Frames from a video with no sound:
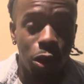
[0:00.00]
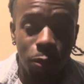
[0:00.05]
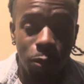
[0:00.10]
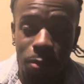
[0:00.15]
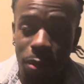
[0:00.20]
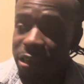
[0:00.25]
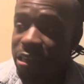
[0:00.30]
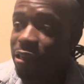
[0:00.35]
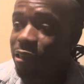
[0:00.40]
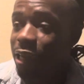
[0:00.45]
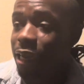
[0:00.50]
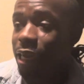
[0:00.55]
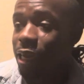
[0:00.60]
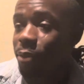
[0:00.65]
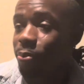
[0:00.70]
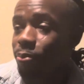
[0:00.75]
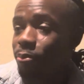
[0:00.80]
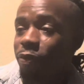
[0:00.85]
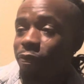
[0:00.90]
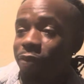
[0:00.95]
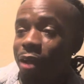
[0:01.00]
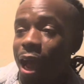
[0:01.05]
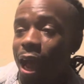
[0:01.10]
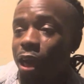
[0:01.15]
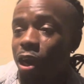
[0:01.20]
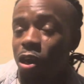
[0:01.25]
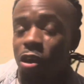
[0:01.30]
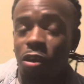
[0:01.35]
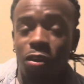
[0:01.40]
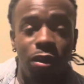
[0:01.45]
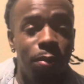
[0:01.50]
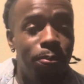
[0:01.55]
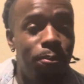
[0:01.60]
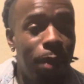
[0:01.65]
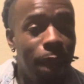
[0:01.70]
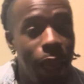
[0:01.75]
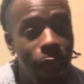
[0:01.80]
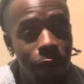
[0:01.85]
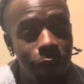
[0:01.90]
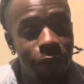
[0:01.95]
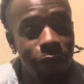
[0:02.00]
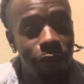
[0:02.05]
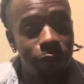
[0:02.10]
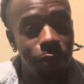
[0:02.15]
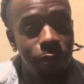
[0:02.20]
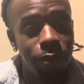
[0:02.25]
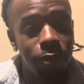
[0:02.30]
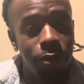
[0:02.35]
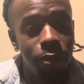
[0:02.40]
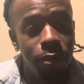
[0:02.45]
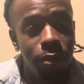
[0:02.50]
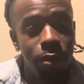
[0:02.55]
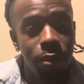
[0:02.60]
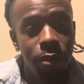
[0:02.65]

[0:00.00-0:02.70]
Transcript: but since I didn't provide her the pedestal